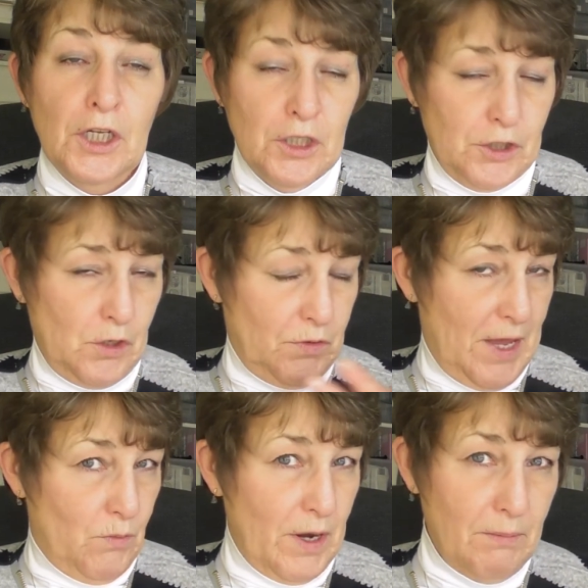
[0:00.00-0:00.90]
so
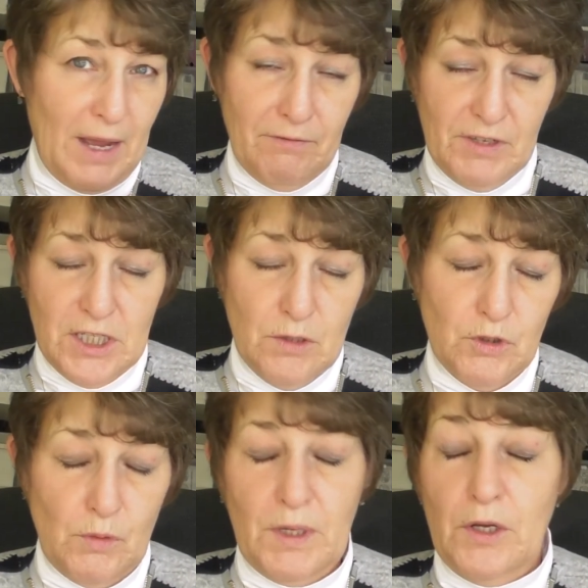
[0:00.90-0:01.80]
that when my
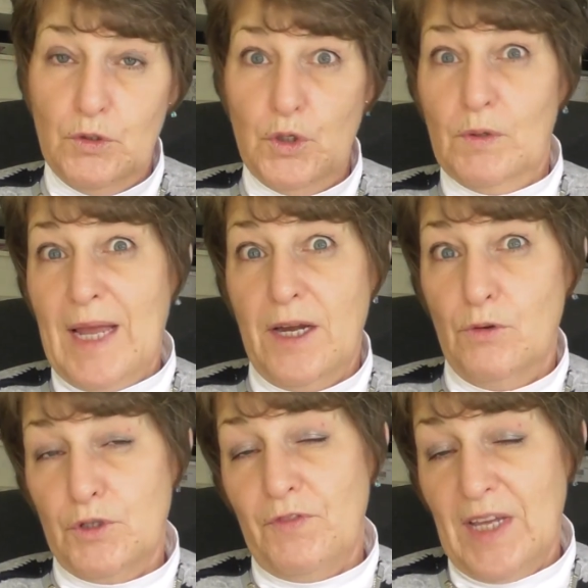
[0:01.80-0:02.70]
videos upload you'll get
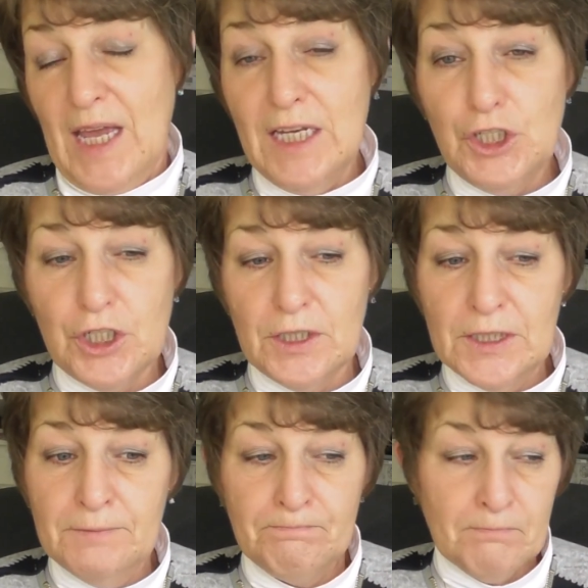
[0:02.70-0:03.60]

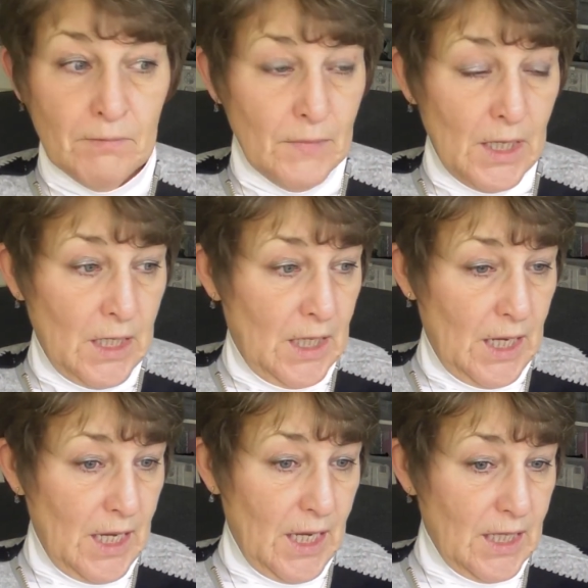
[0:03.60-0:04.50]
notification.
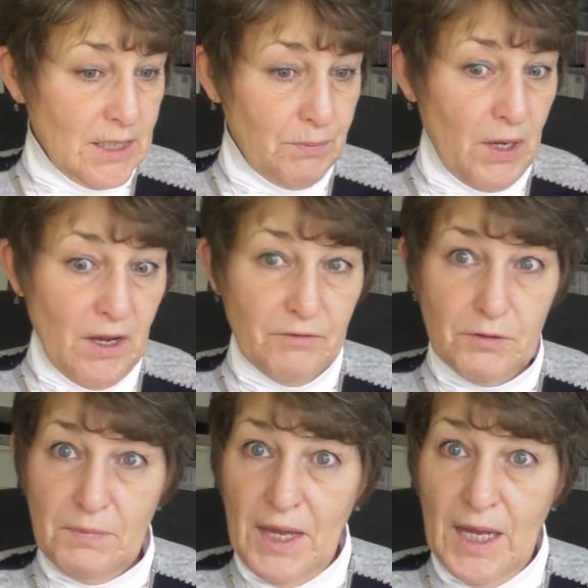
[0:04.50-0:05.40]
And apart
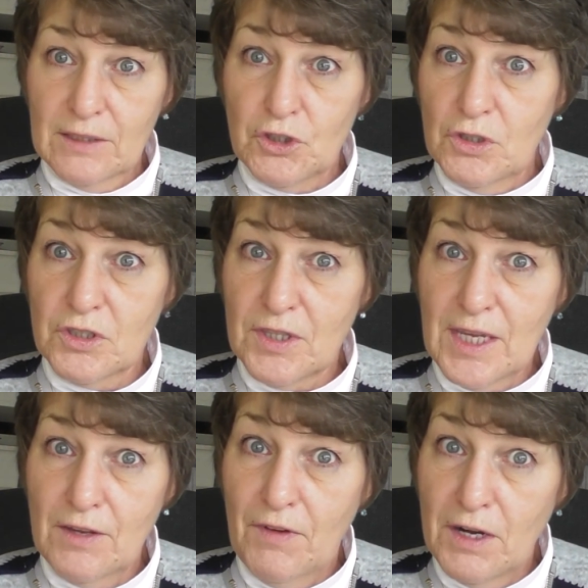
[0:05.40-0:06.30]
from that, just
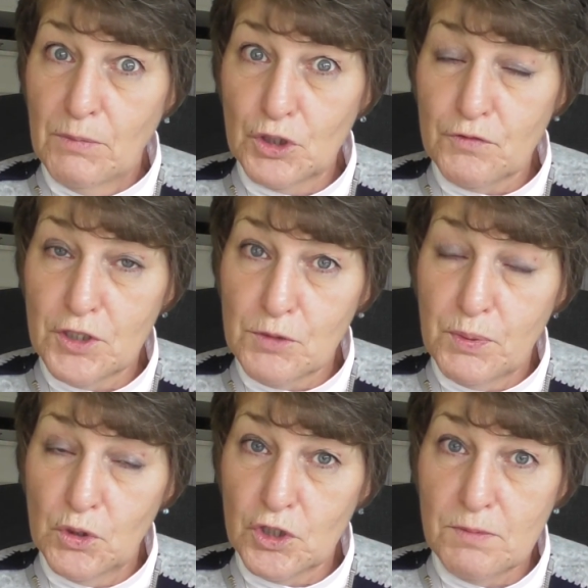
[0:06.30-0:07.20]
thank you very much for
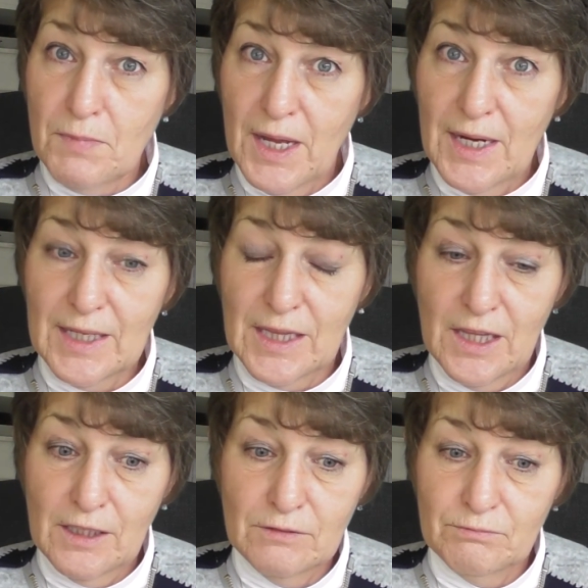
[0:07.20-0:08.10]
supporting my
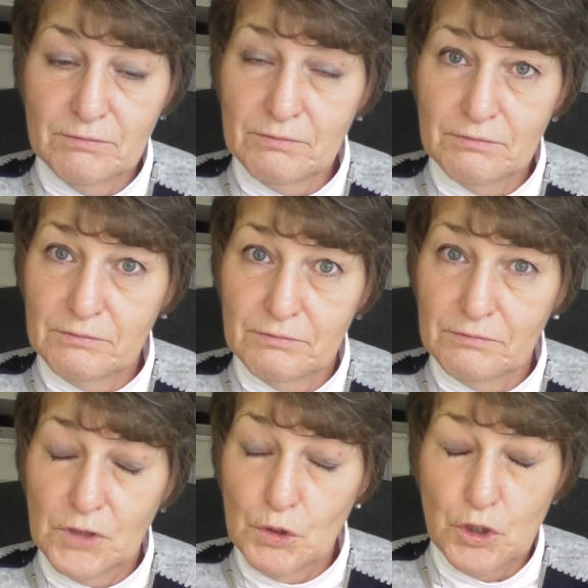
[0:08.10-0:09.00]
little
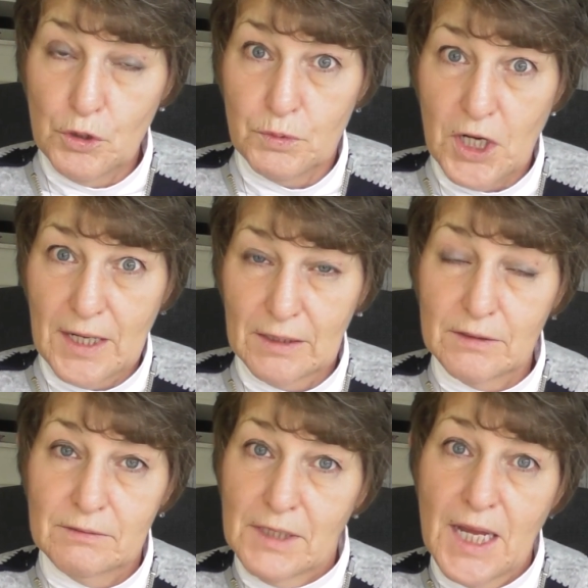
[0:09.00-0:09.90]
YouTube
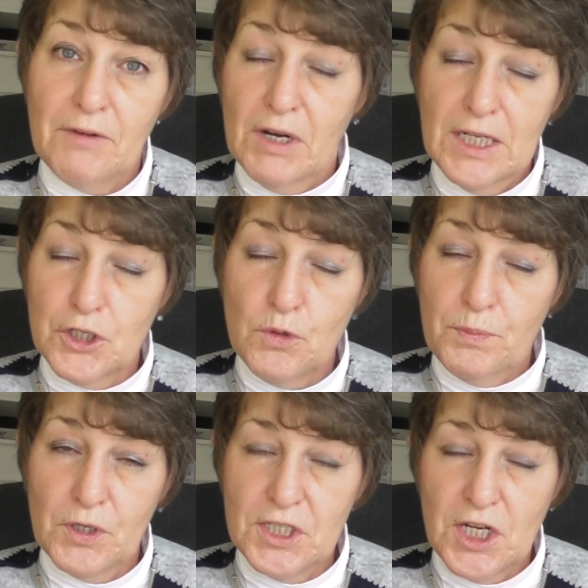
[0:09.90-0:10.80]
channel. I really do
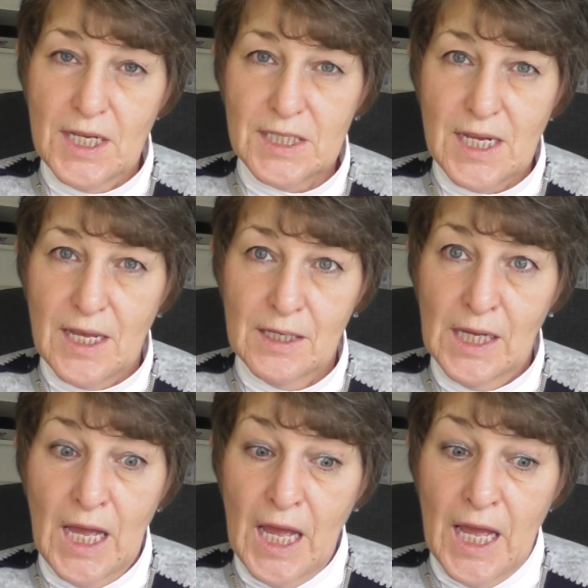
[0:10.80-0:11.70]
appreciate it.
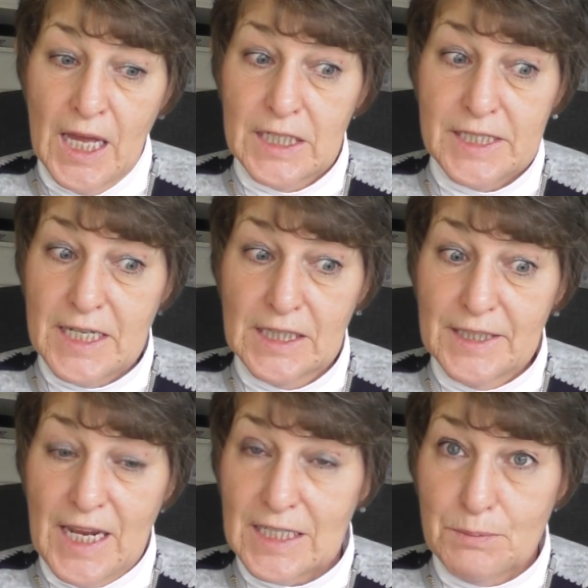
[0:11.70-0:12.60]
Until
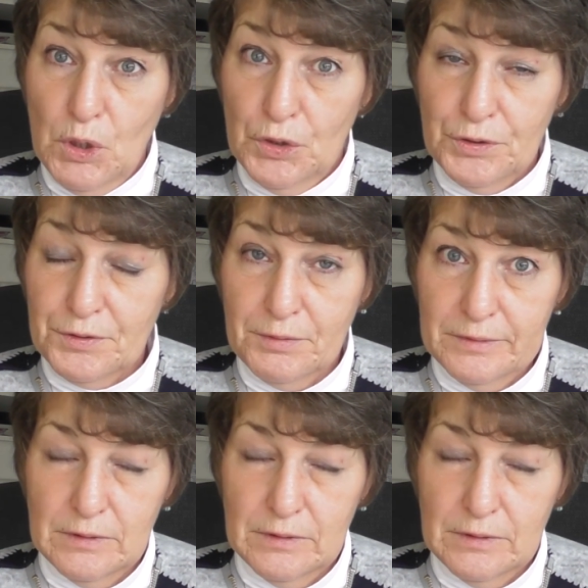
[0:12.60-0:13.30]
next month,